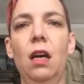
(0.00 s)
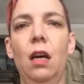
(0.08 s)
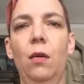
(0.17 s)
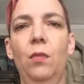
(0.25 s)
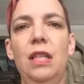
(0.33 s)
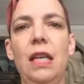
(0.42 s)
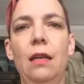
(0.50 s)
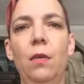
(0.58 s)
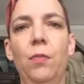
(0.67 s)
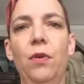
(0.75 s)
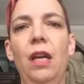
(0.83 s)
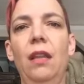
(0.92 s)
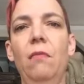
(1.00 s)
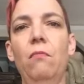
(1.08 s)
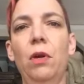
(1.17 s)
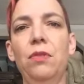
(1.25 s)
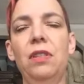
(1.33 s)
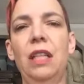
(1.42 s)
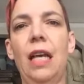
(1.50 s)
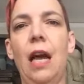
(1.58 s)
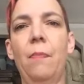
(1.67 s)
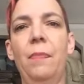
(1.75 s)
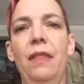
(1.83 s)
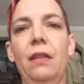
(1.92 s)
Um, we tend to breathe mostly
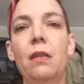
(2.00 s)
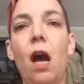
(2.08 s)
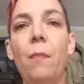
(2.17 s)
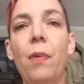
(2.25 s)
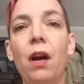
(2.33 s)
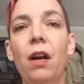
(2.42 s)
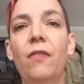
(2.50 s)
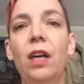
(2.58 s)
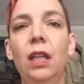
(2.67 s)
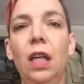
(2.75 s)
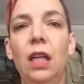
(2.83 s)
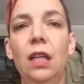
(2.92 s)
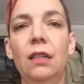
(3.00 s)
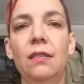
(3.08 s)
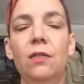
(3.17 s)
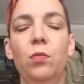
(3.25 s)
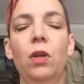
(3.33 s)
up in the top part of our lungs.